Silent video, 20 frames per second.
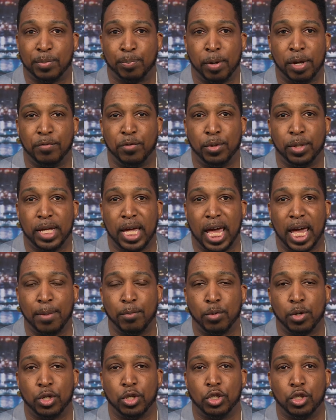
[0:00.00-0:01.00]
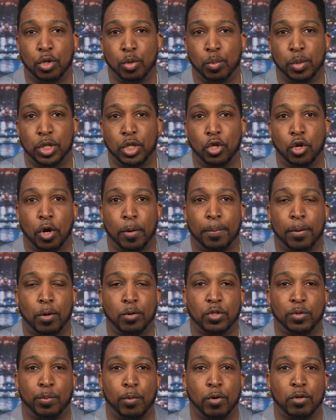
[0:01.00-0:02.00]
Let's preview the game. We're going to do it with New York
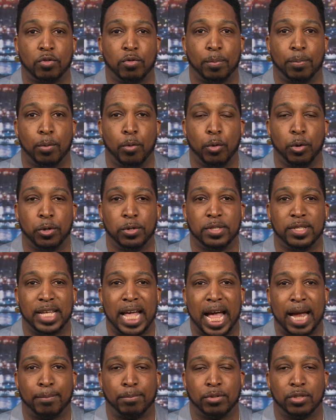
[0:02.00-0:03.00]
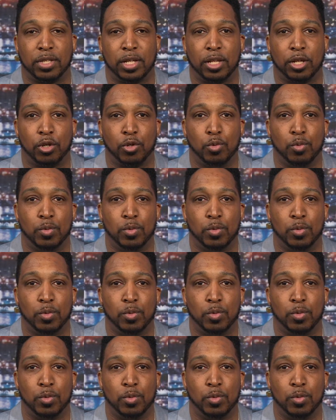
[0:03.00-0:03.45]
Post sports reporter Zach Braziller,